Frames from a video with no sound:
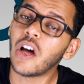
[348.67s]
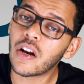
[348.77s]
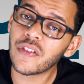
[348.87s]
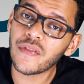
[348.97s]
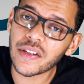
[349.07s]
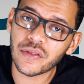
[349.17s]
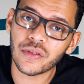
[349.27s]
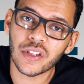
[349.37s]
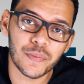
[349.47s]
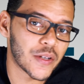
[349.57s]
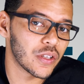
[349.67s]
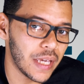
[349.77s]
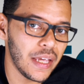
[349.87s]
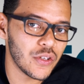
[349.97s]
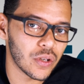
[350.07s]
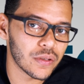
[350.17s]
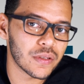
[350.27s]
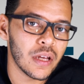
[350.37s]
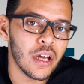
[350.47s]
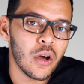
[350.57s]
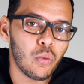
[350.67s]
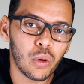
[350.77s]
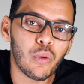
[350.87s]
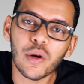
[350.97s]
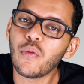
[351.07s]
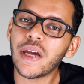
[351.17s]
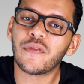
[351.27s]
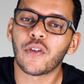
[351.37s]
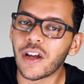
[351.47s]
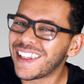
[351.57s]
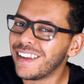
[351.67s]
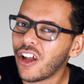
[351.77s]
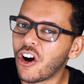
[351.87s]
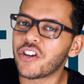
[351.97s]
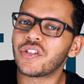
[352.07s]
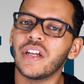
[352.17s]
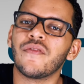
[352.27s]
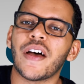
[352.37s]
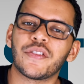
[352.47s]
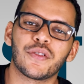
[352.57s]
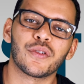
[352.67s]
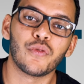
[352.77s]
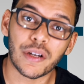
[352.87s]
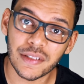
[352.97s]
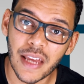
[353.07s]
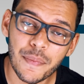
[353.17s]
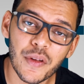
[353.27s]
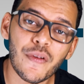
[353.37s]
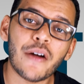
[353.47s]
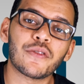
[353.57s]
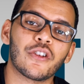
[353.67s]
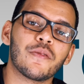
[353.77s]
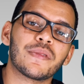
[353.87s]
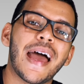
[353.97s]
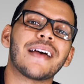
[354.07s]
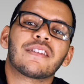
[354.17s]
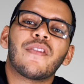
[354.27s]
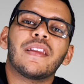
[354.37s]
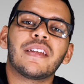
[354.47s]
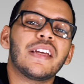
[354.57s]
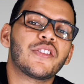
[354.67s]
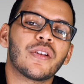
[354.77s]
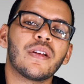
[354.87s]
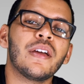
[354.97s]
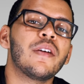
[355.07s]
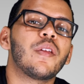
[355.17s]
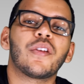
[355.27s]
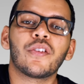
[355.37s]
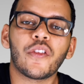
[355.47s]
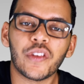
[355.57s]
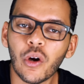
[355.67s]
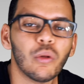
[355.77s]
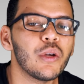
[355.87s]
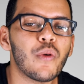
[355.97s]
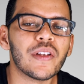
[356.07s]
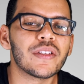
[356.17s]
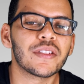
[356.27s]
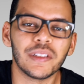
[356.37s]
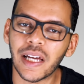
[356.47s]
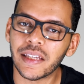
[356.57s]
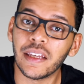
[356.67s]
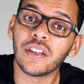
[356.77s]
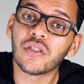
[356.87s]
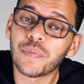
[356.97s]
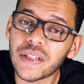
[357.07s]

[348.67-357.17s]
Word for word: A lot of investors, especially angels, will want to wait for a large investor to accept the round terms as a validation that they're not the only ones liking your